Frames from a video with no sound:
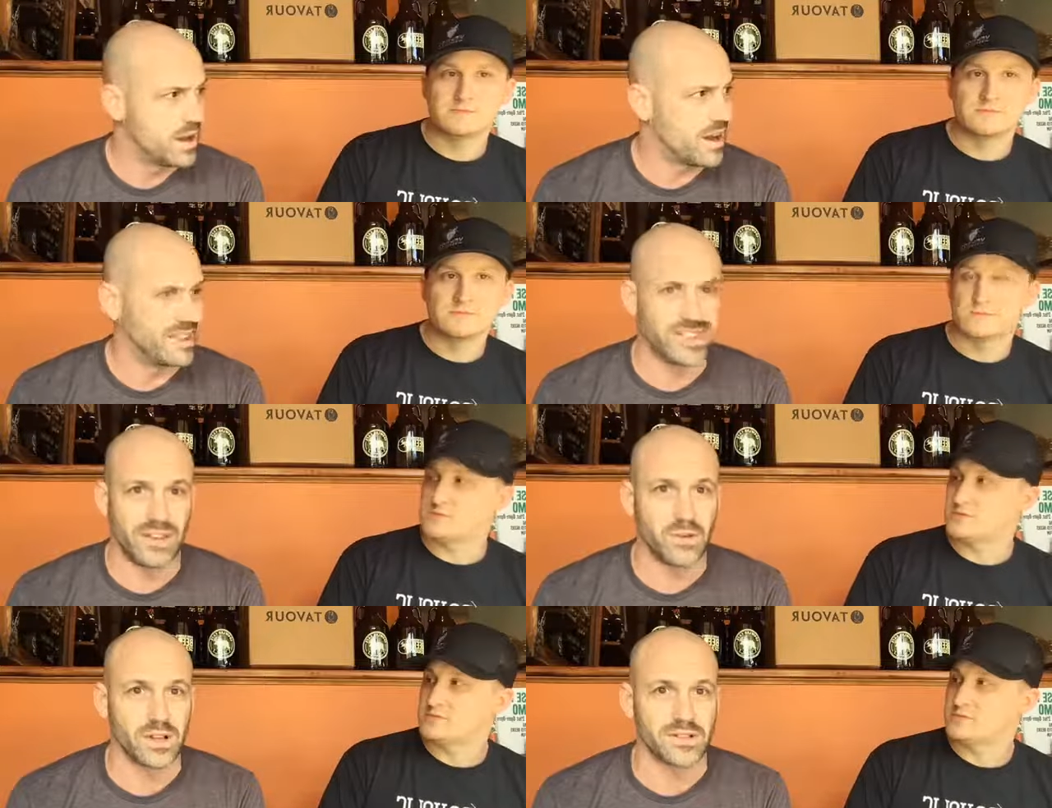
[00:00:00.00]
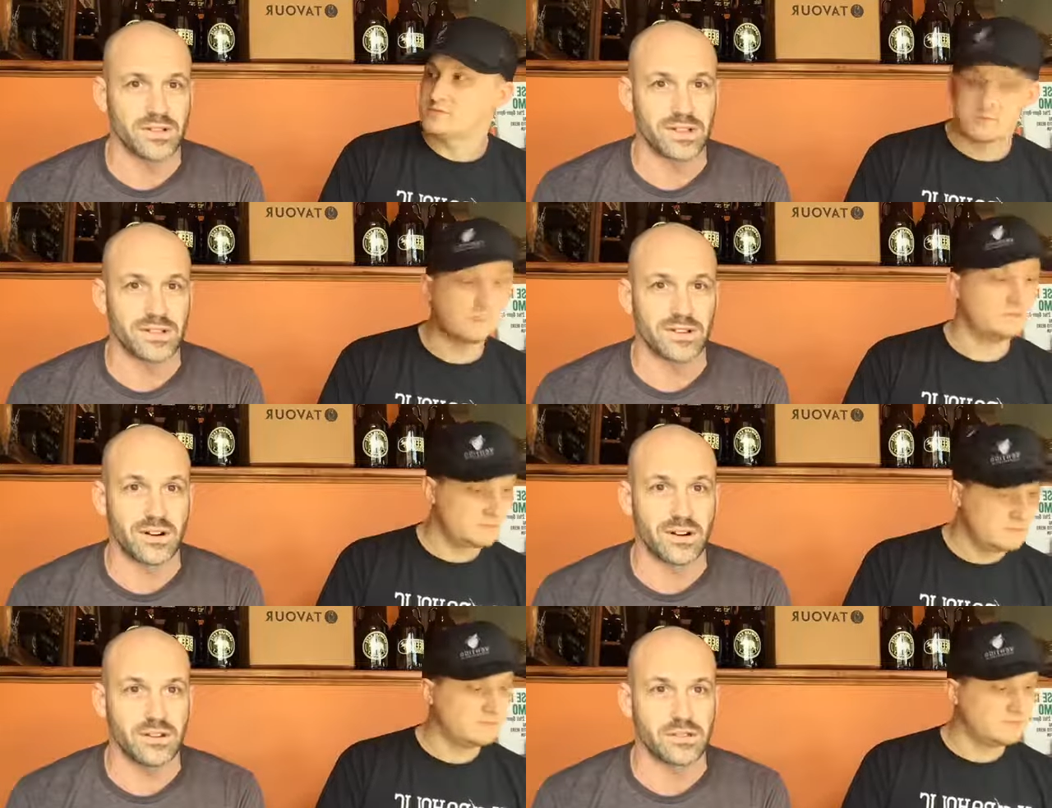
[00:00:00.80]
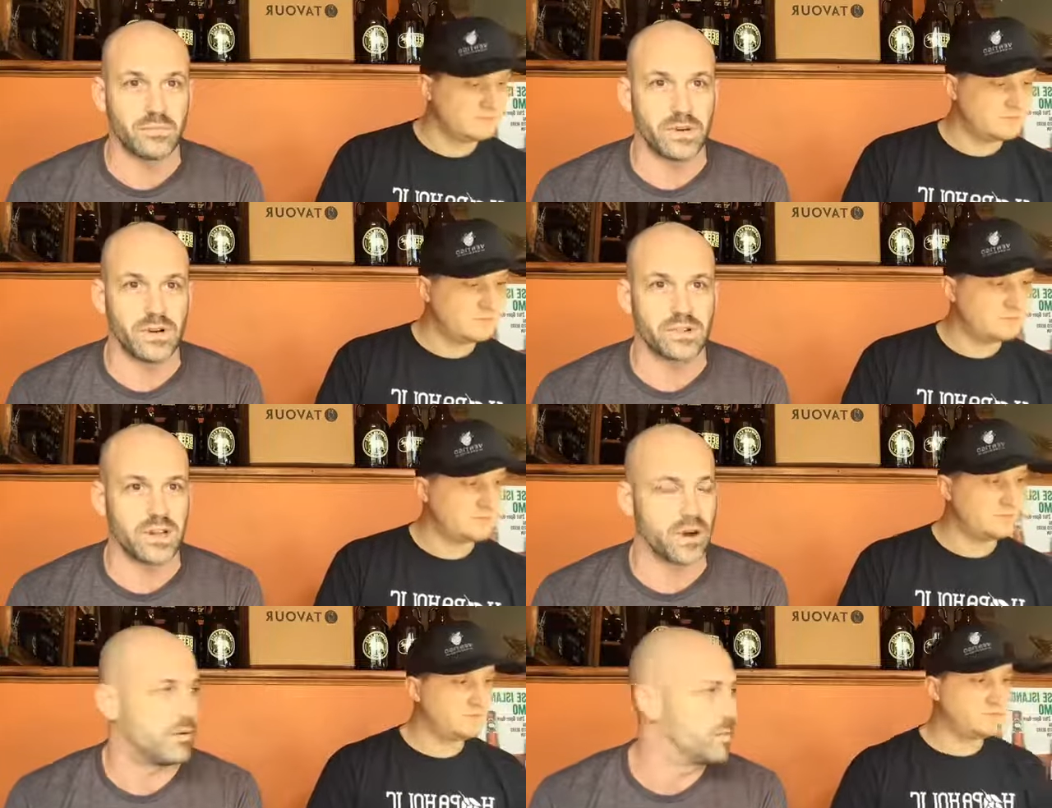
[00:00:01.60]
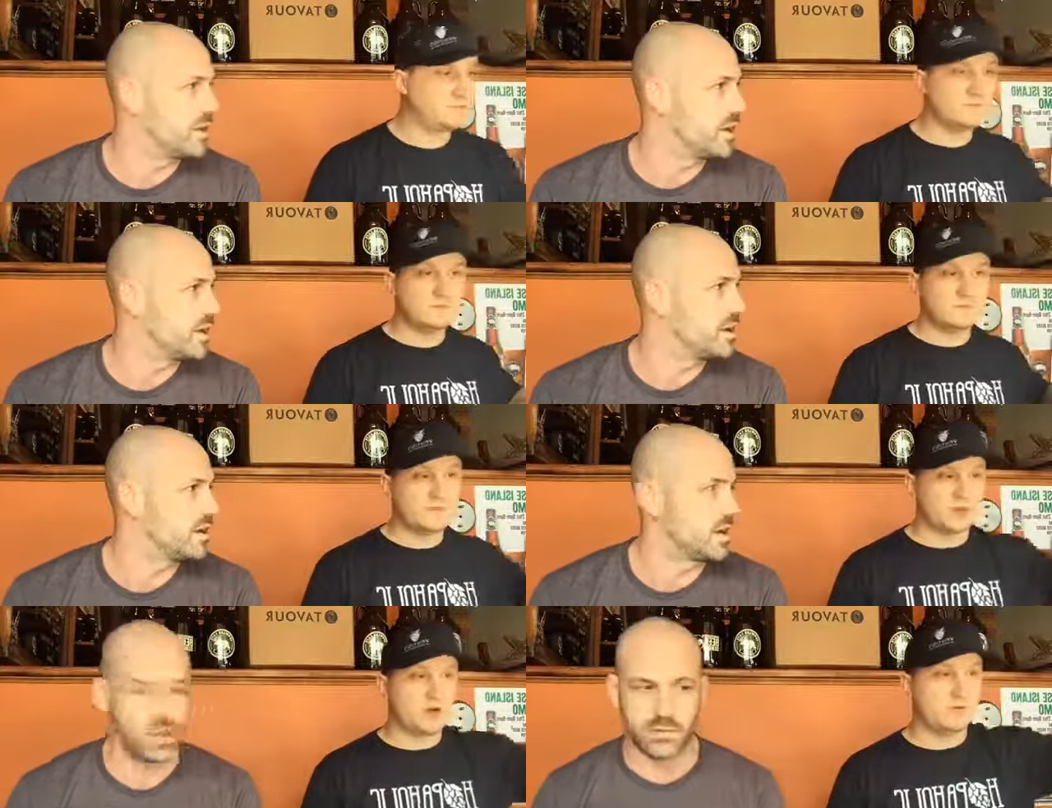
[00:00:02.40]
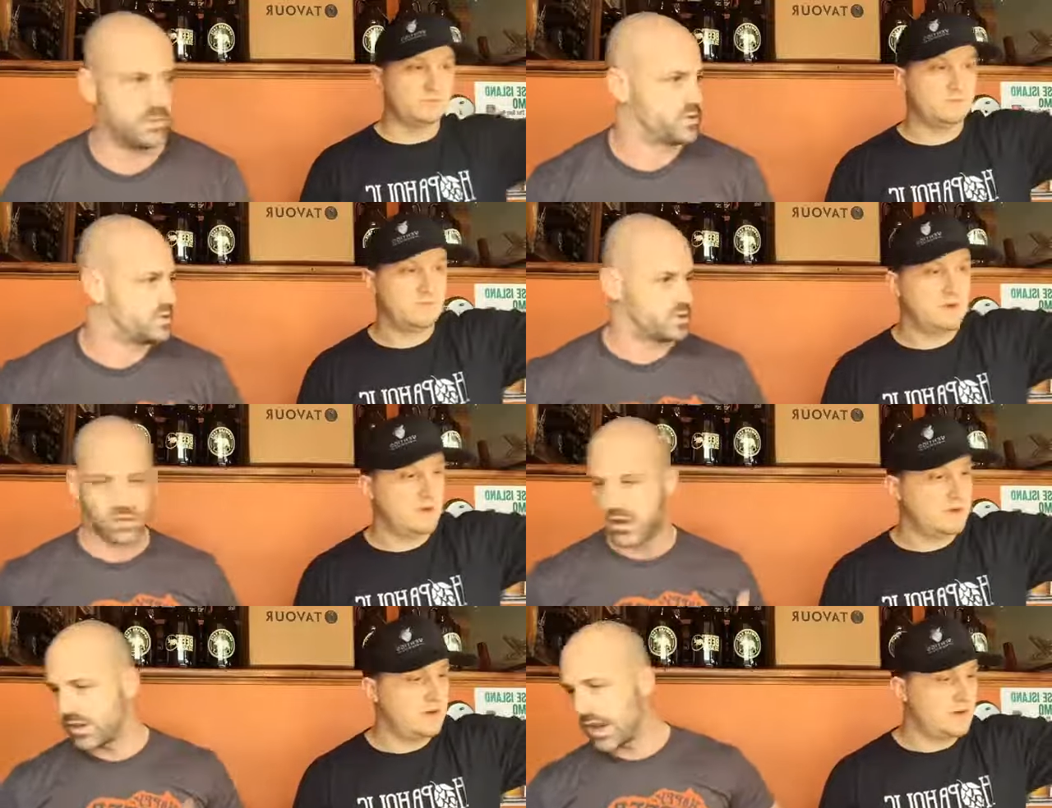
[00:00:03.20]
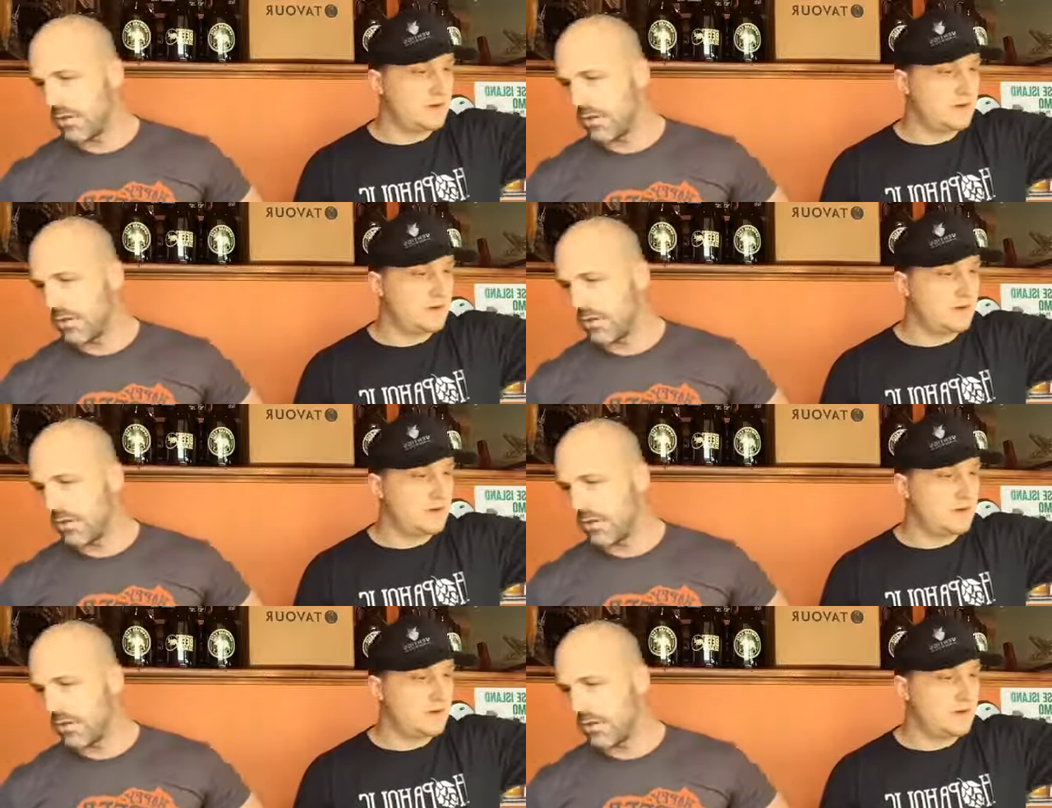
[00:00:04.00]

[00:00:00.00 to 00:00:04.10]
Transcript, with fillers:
Speaker 1: I think we can just get started on some beers now. I'm gonna let, for sure start that